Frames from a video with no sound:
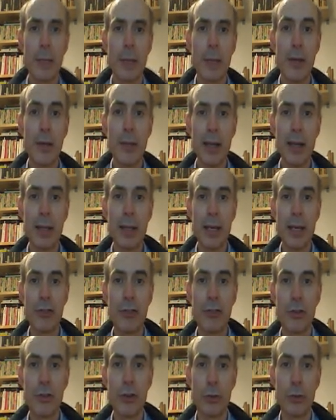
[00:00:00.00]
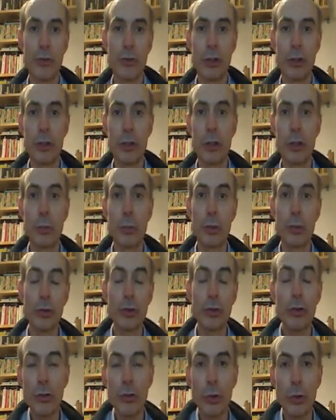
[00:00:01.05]
and in that case, your circuit would
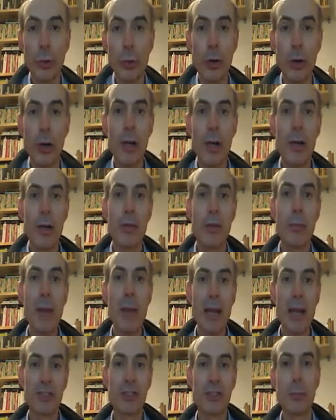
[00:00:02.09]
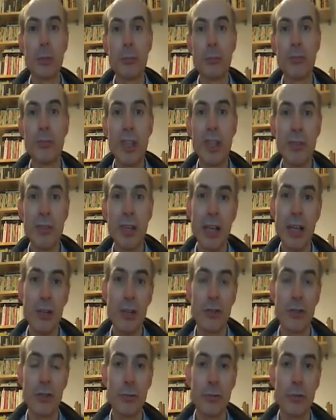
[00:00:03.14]
store the maximum
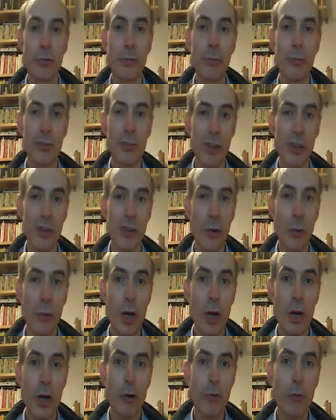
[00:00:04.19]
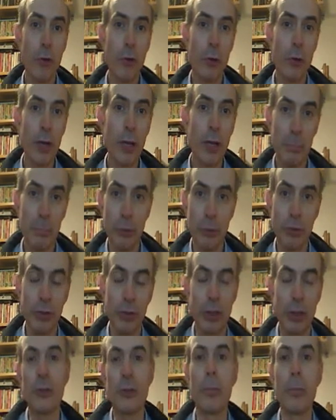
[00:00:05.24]
deviation from 0 of your input
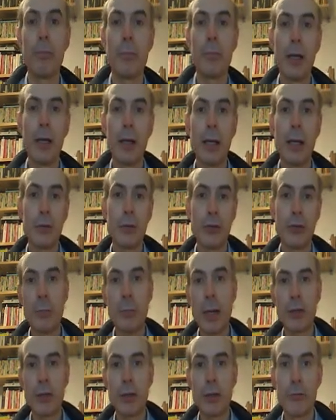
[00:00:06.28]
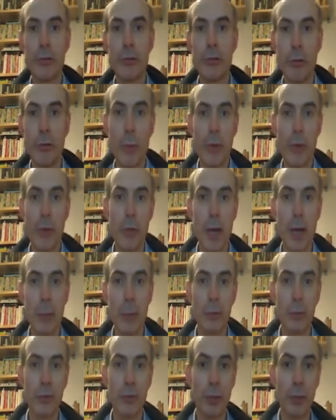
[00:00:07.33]
signal, irrespective of whether that
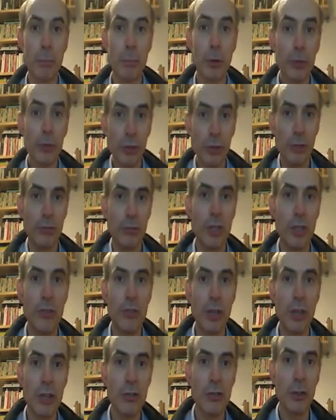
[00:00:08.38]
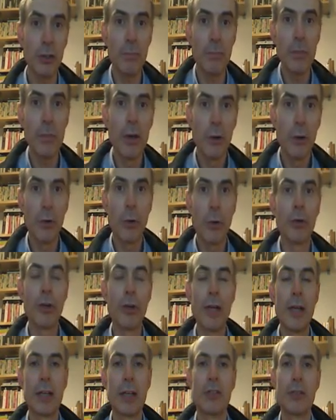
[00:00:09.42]
was a positive deviation or a
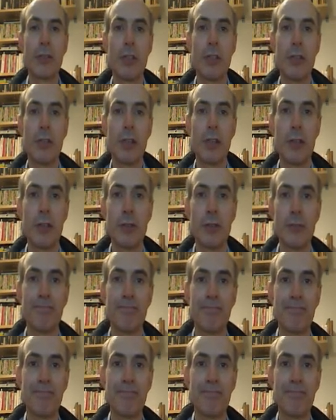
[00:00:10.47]
negative deviation.